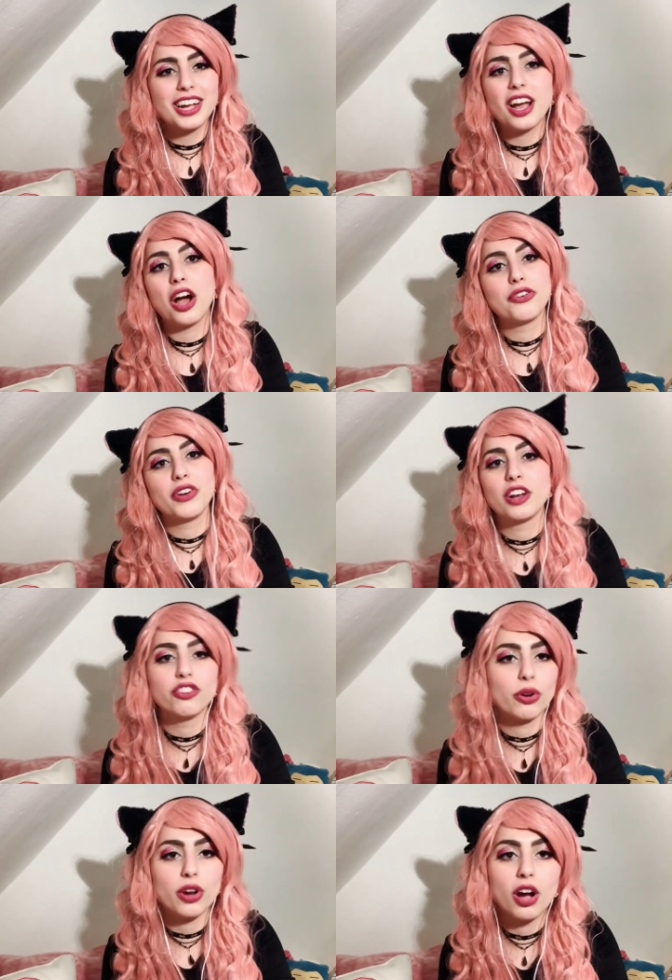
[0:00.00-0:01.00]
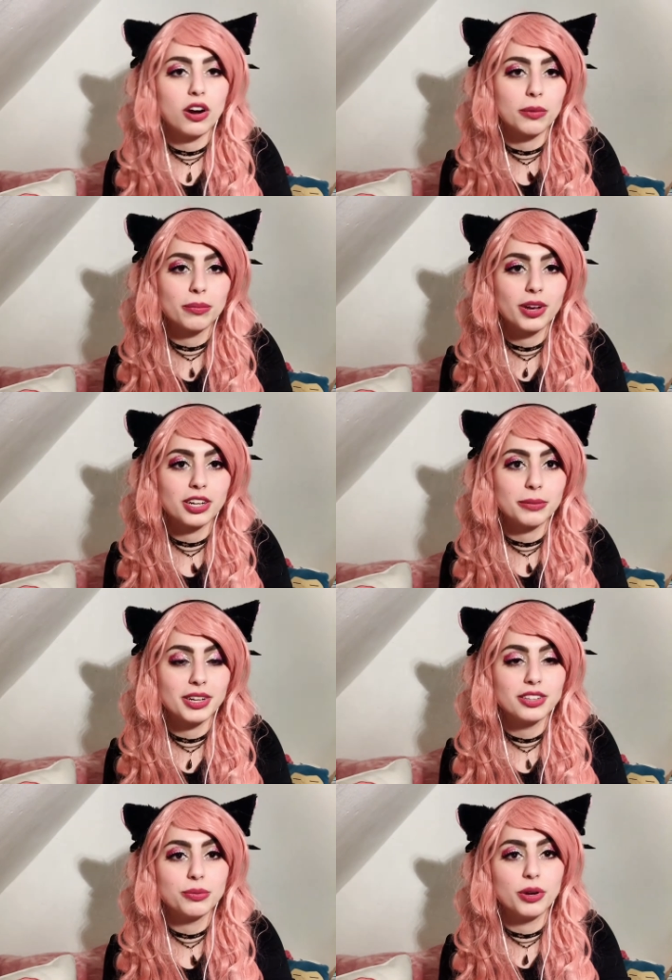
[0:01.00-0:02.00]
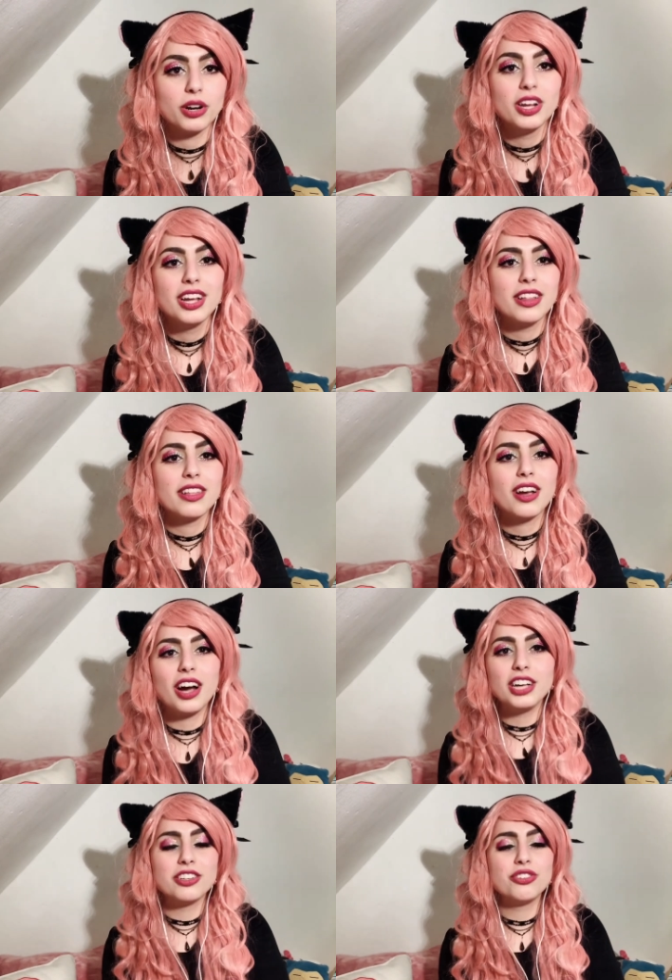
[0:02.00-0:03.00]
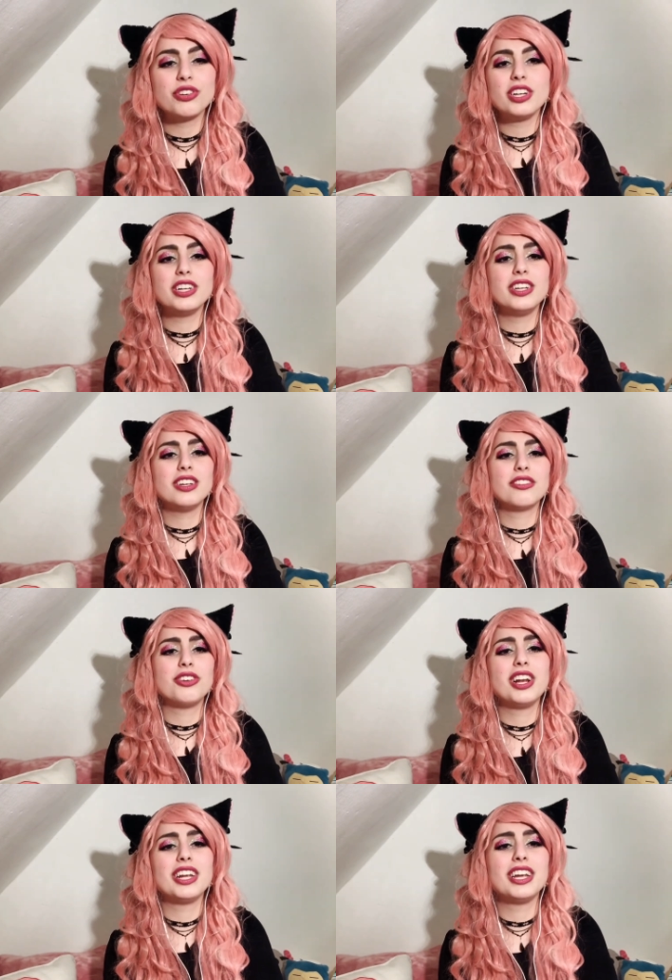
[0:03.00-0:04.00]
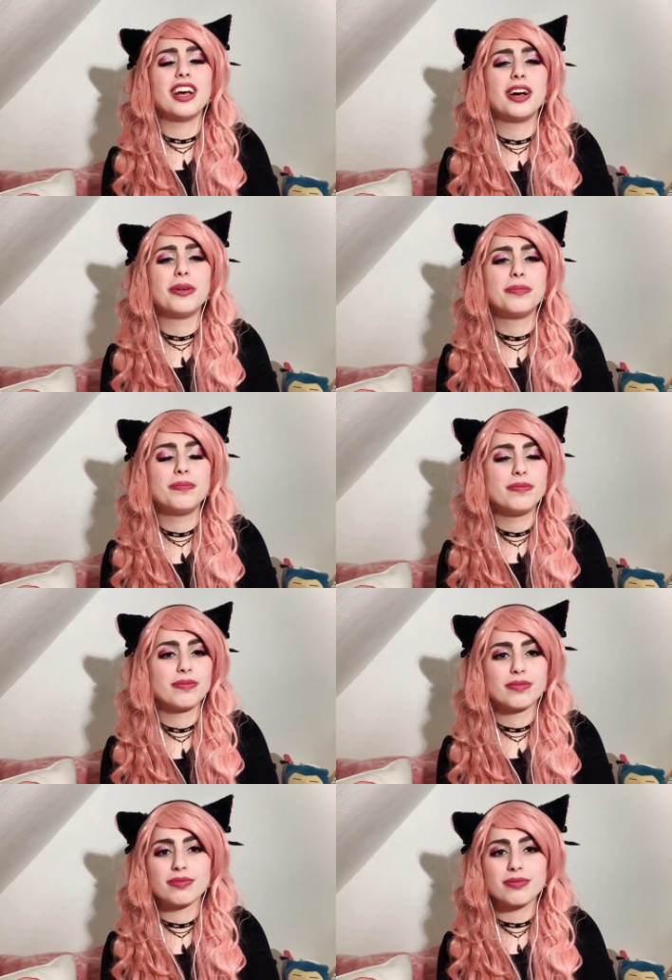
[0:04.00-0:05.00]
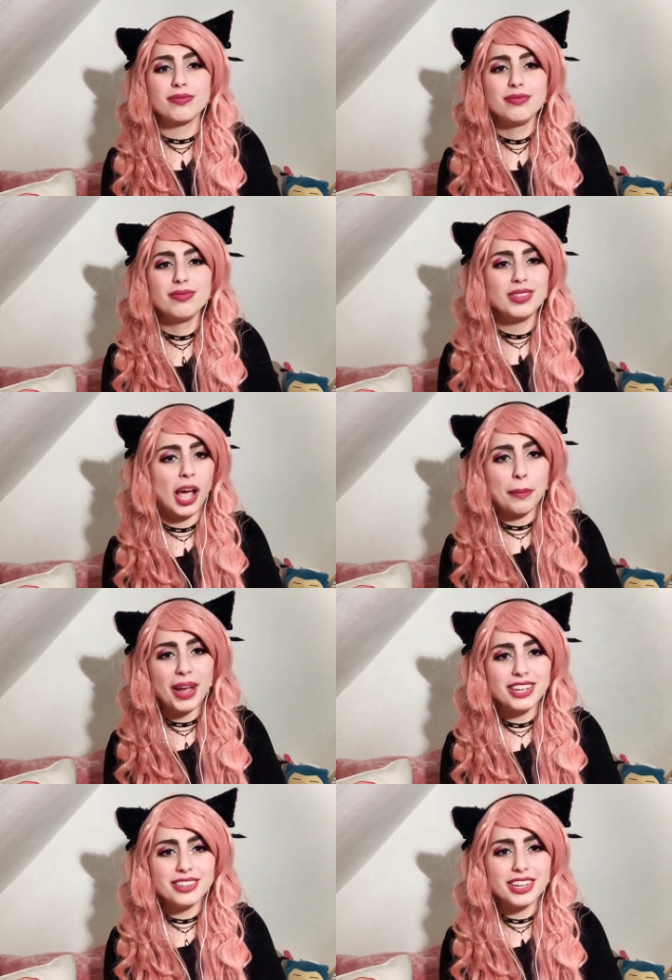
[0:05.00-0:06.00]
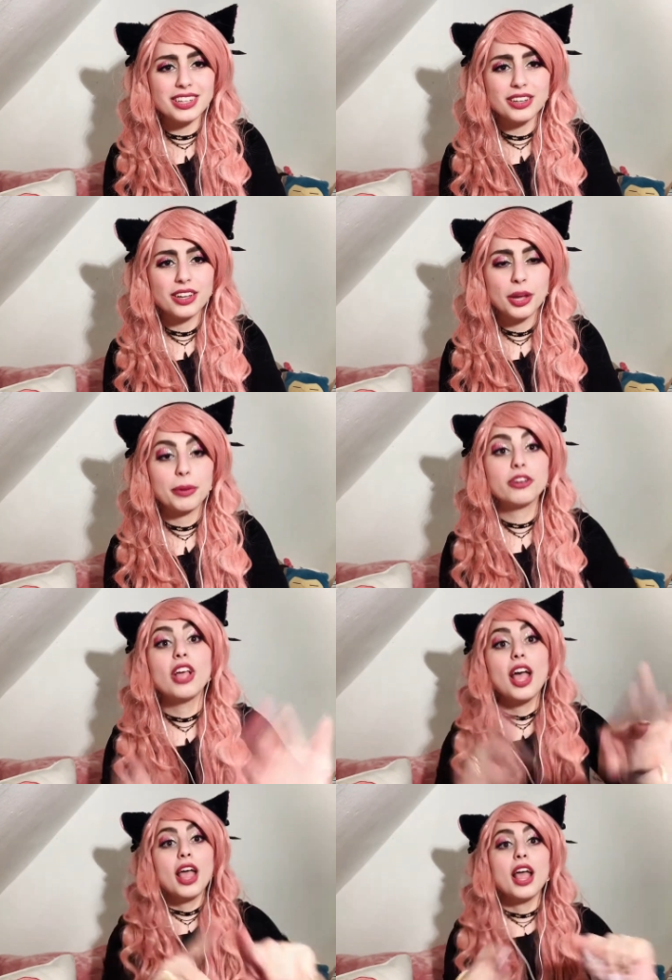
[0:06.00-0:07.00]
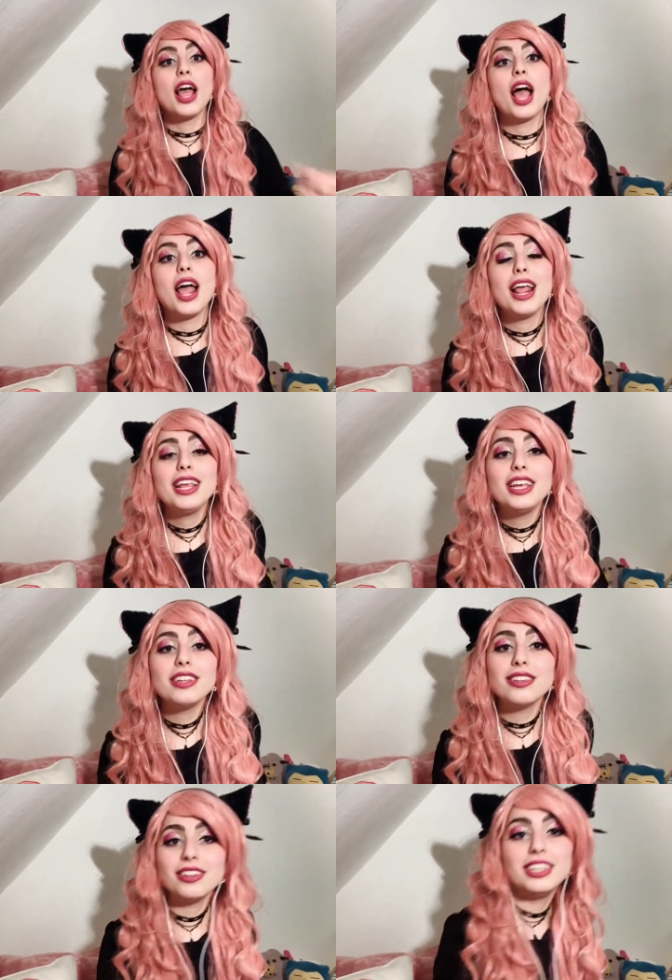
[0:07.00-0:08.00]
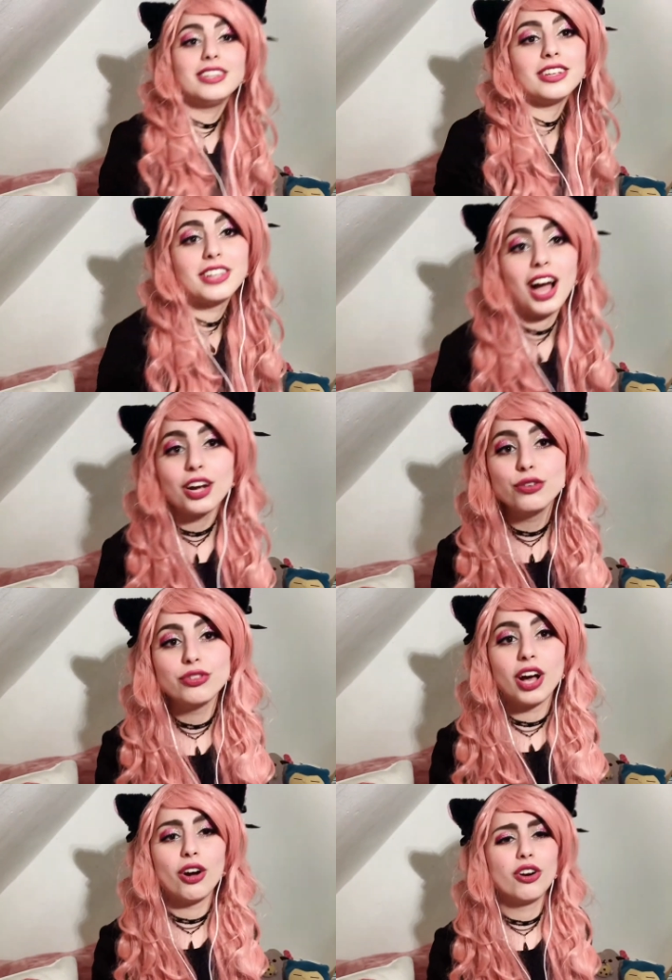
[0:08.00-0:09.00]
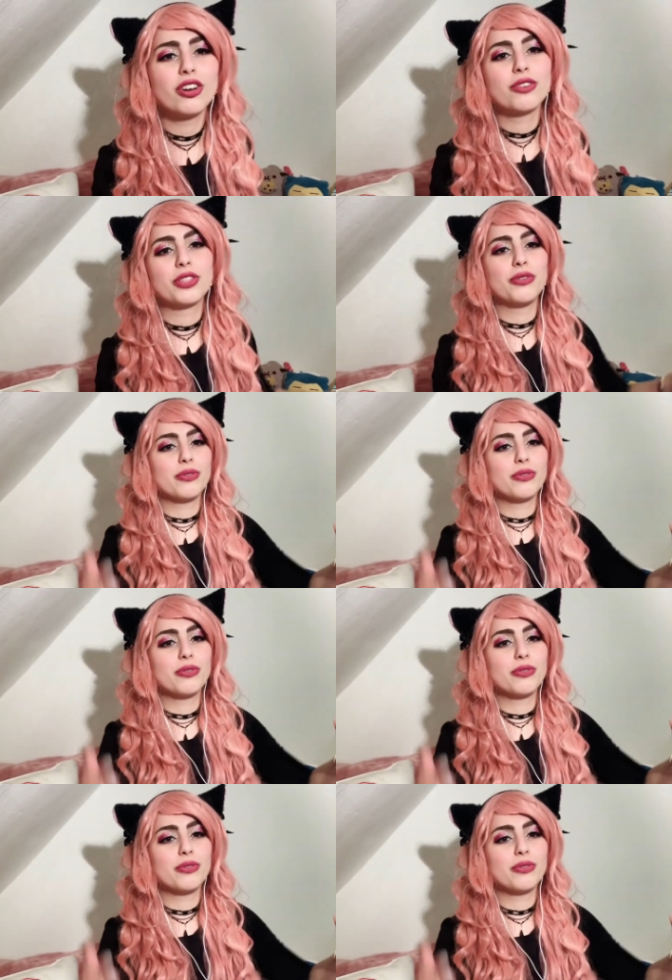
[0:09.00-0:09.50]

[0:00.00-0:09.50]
can't really enjoy harem animes where the guy isn't really amazing, because he's a yakuza, or of